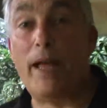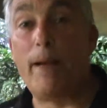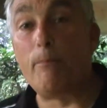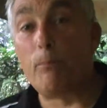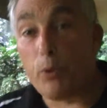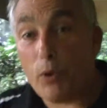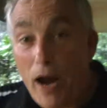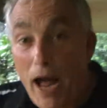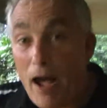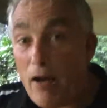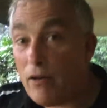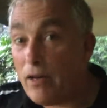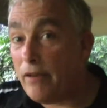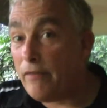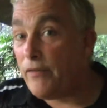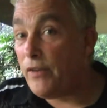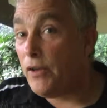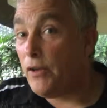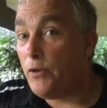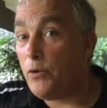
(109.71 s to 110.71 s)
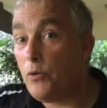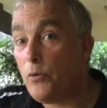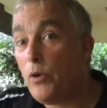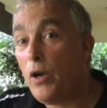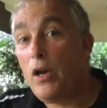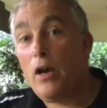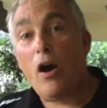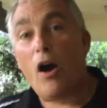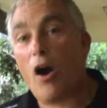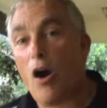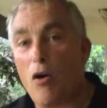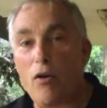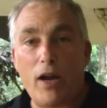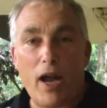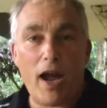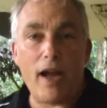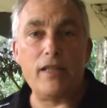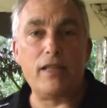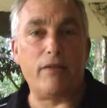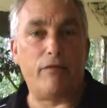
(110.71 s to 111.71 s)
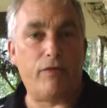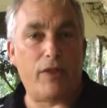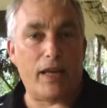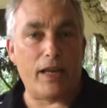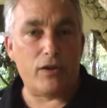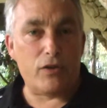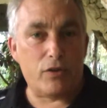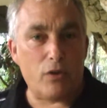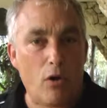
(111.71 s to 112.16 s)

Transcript: "I'm proud of you," all kinds of things.